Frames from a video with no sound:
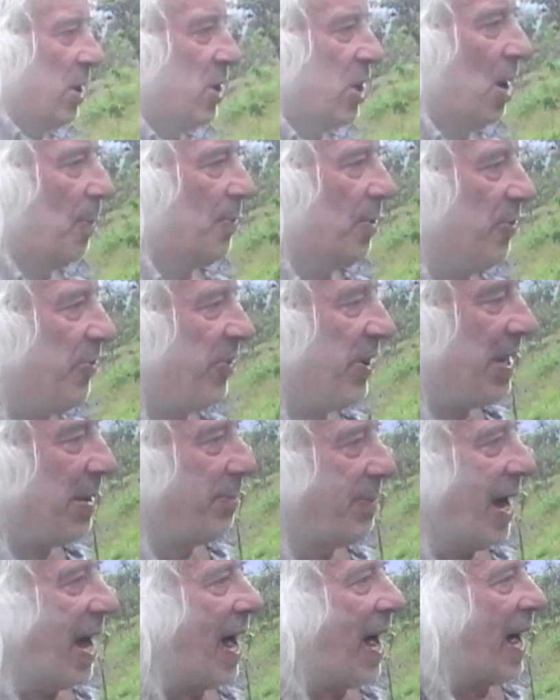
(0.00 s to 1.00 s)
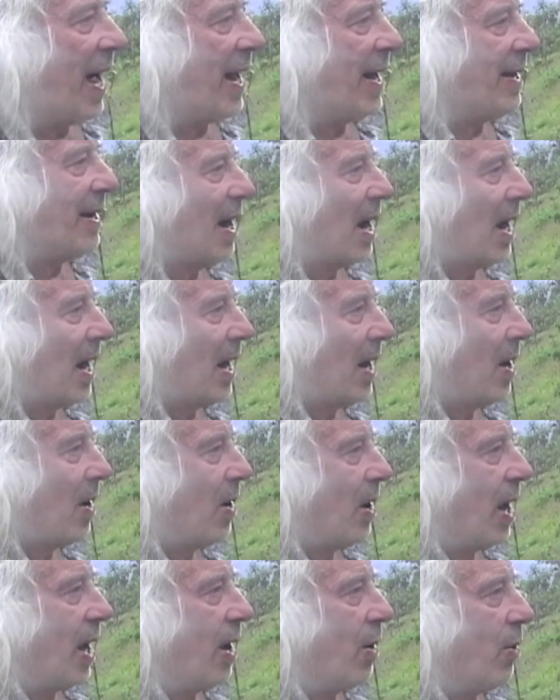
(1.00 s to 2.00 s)
a couple feet behind
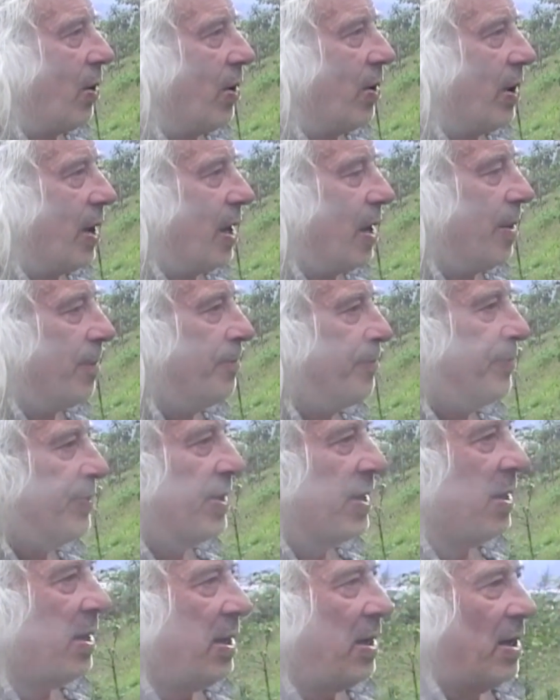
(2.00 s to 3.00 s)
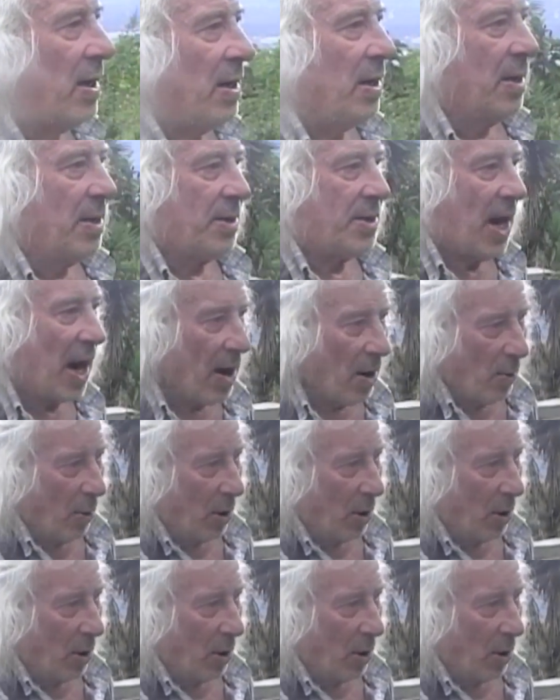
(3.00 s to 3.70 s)
our, our uh, tire